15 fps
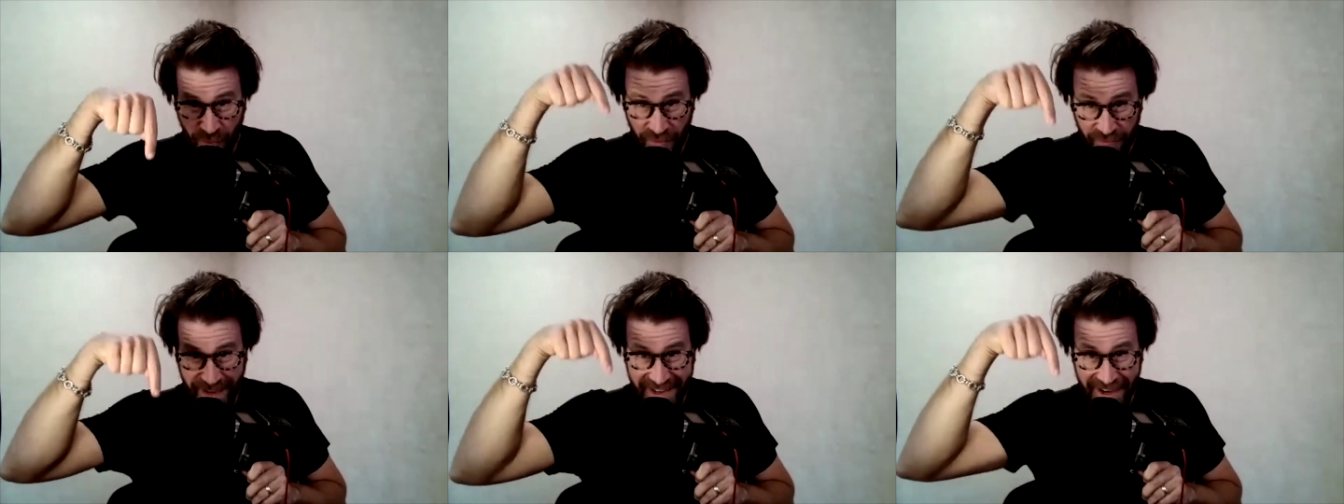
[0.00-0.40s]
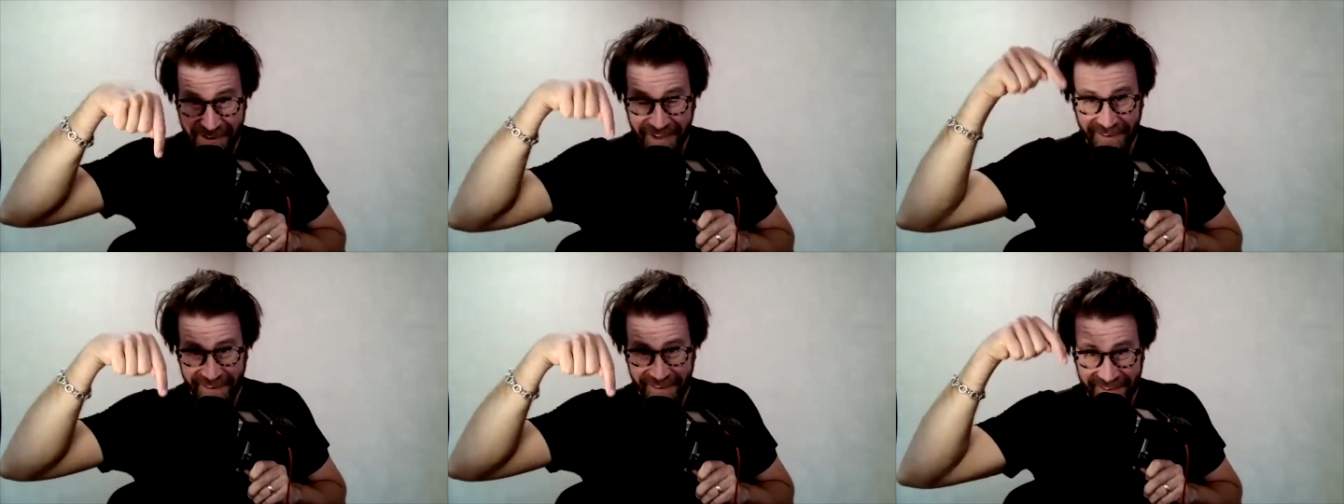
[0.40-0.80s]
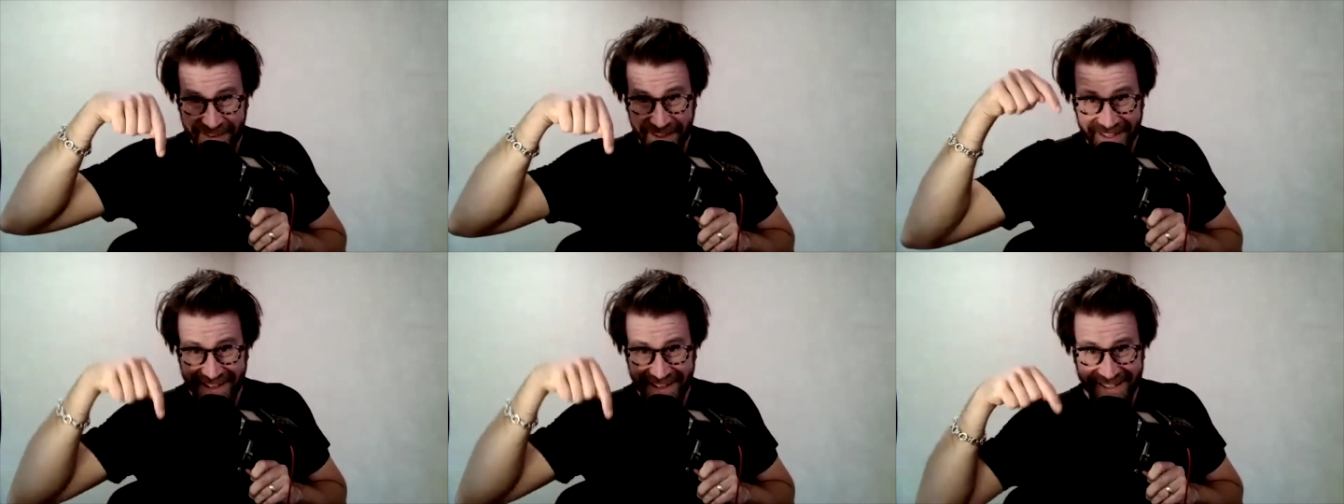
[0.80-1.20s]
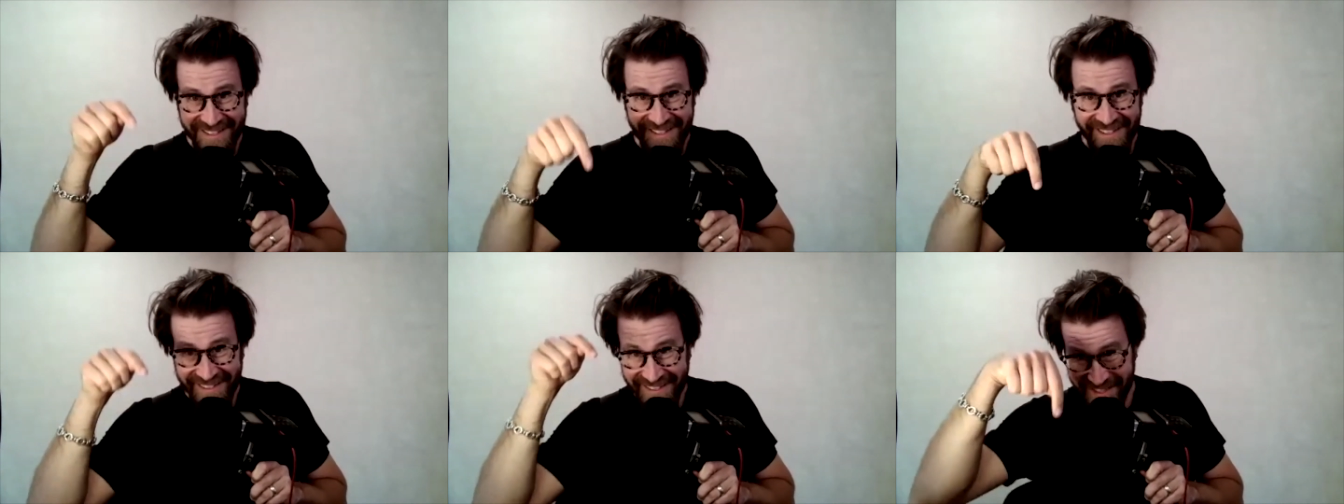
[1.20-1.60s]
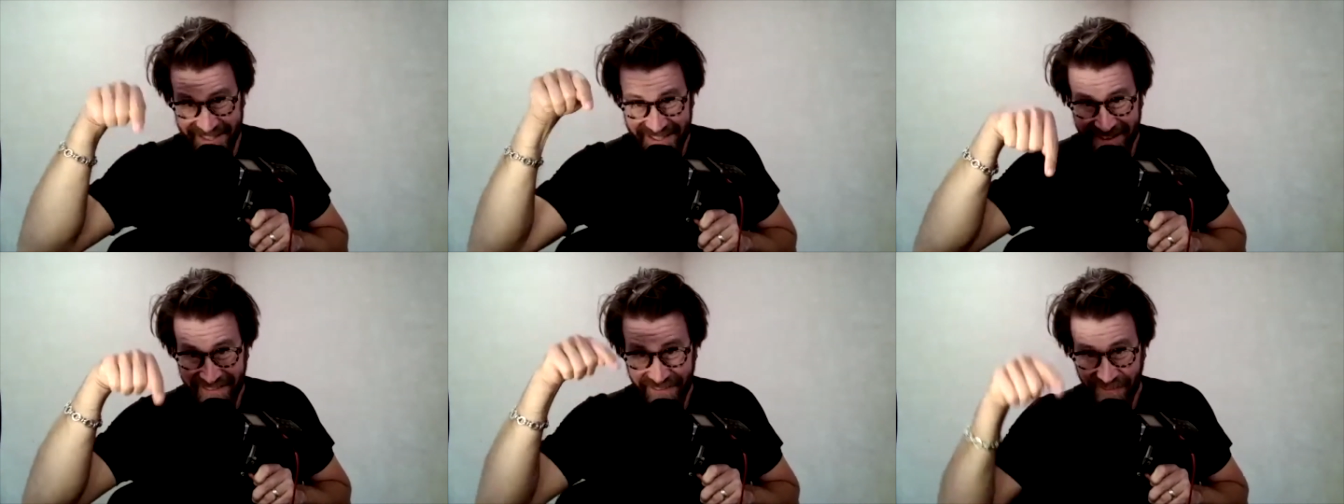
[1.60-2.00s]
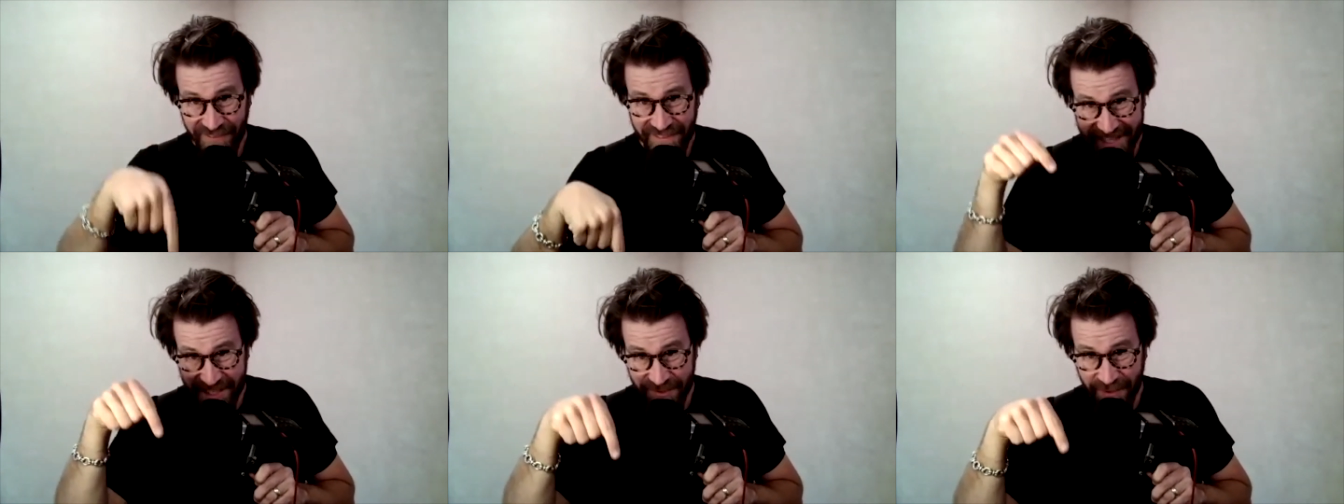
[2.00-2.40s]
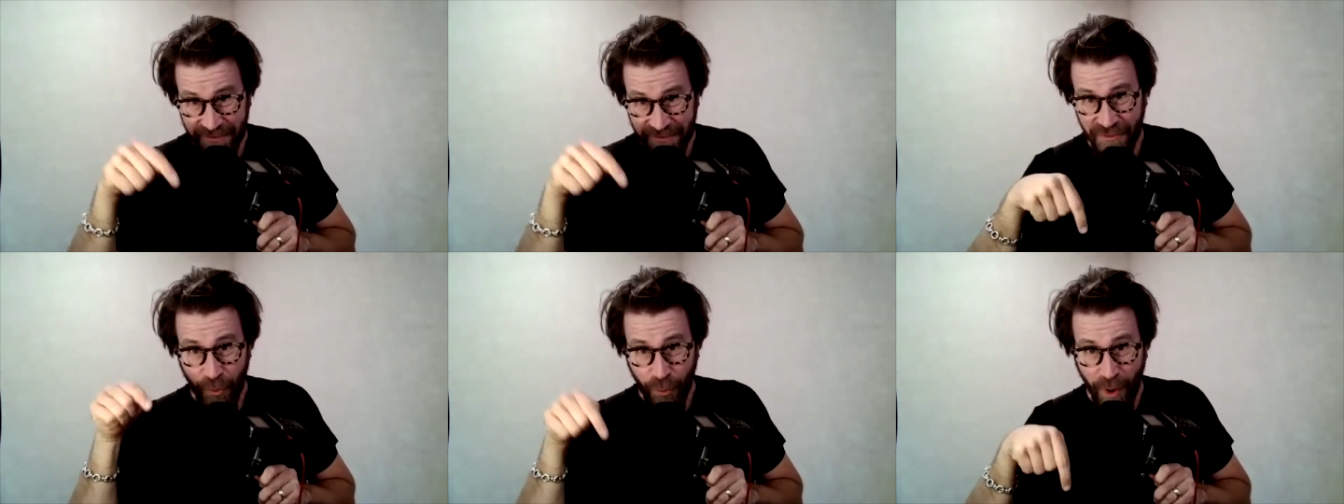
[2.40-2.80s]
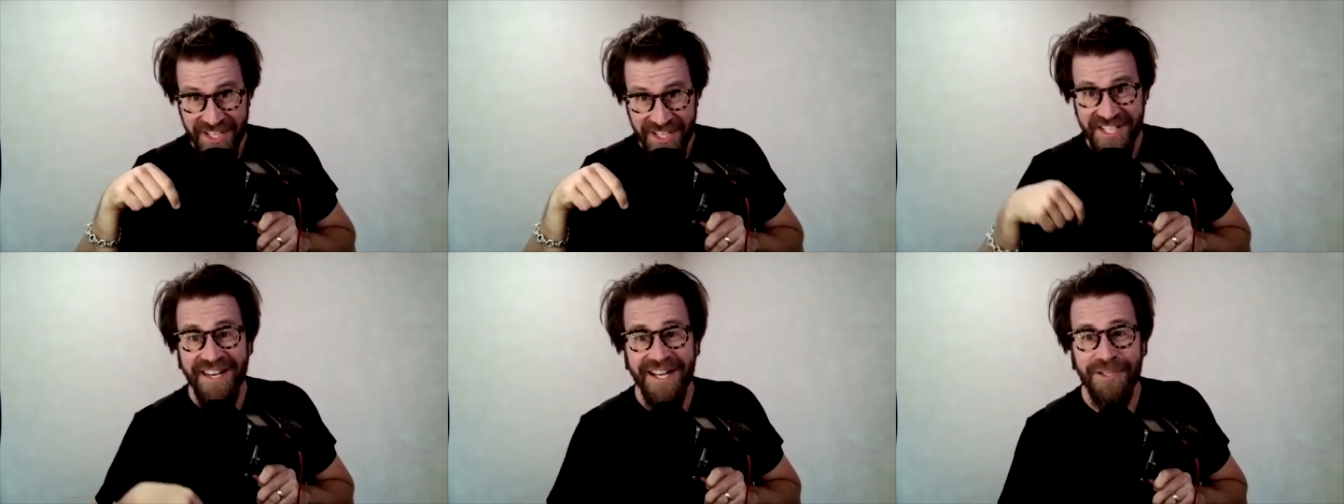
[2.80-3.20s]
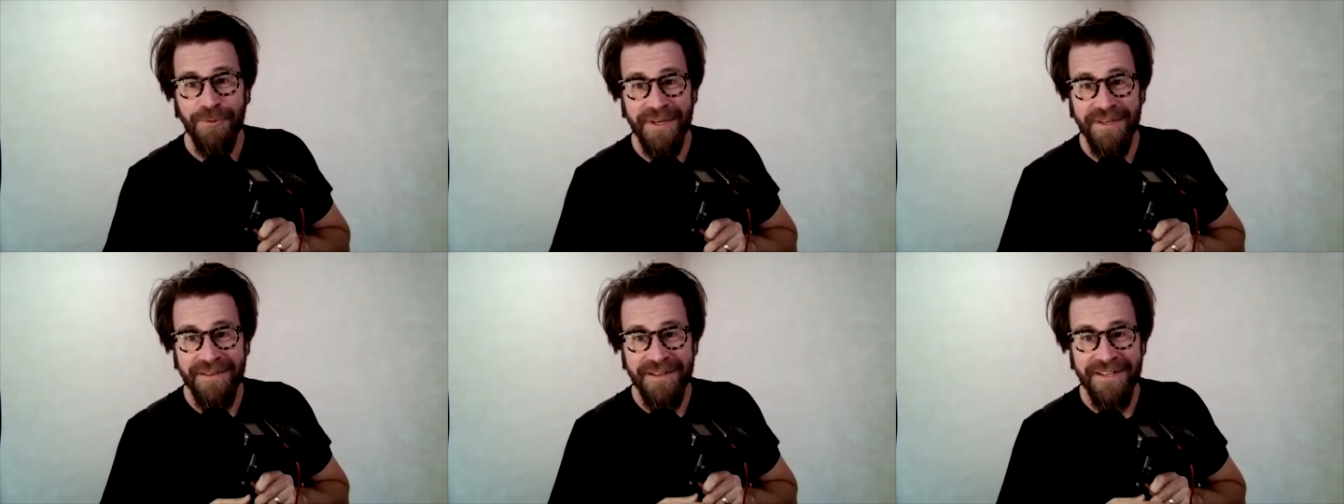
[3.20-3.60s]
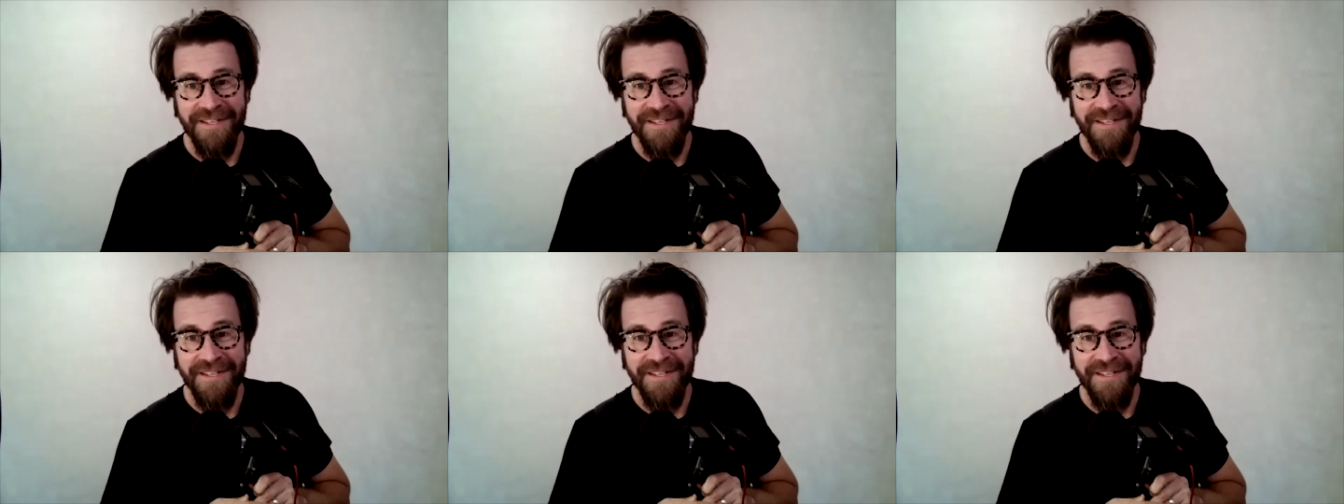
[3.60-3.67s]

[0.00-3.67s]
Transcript: Right down here, click. This one. Watch the next one.